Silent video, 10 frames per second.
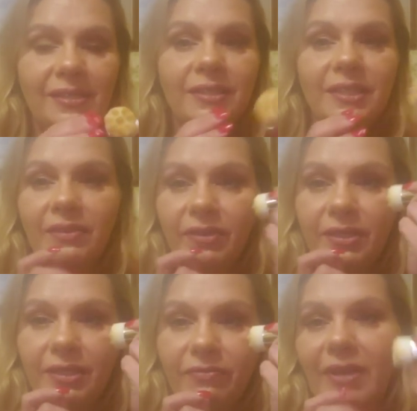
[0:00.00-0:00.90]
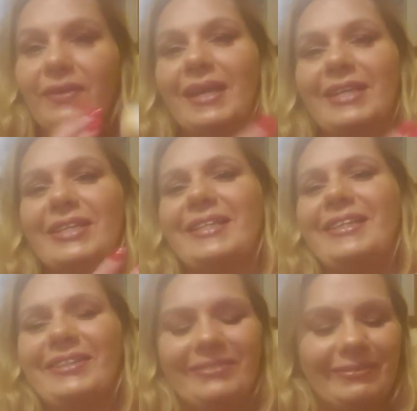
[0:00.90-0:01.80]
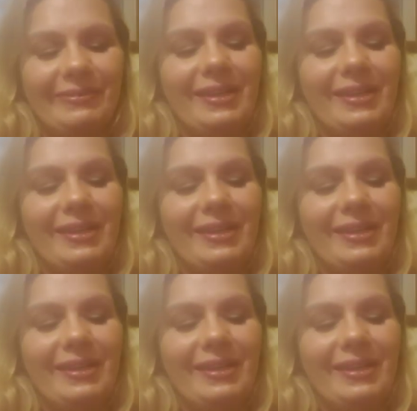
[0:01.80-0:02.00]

See if it did foundation too.